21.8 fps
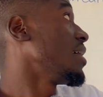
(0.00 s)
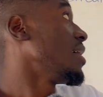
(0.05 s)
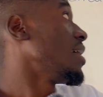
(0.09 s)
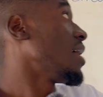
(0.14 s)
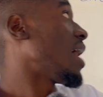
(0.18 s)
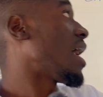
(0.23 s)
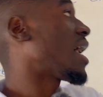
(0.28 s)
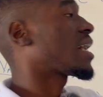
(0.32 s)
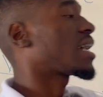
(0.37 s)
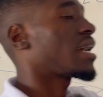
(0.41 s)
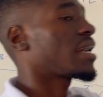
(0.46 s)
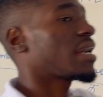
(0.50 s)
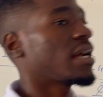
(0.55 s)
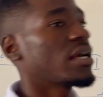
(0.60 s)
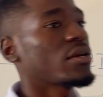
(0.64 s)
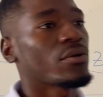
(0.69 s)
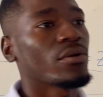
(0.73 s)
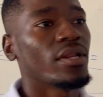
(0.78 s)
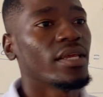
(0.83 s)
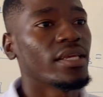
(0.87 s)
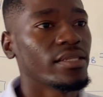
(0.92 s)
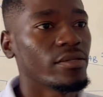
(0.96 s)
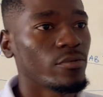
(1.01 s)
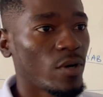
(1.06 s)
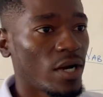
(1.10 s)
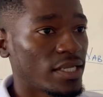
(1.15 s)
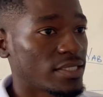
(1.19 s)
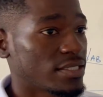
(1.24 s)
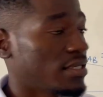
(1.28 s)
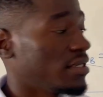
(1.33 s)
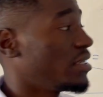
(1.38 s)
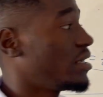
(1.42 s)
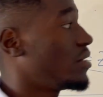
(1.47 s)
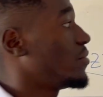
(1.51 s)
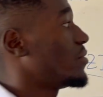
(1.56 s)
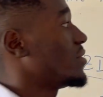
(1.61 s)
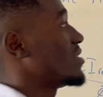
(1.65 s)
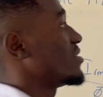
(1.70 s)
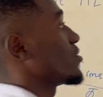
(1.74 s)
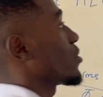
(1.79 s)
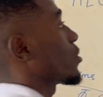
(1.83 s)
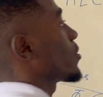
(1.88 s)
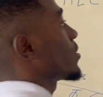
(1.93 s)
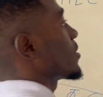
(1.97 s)
I can calculate what? The
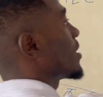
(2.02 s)
resultant